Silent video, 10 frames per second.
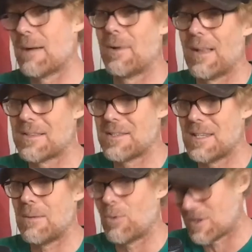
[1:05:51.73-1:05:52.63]
MLS
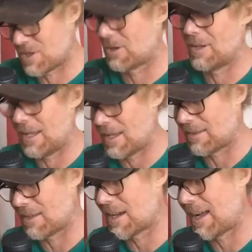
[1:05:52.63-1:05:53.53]
team would certainly kick
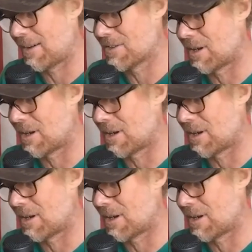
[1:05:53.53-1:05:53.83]
the tires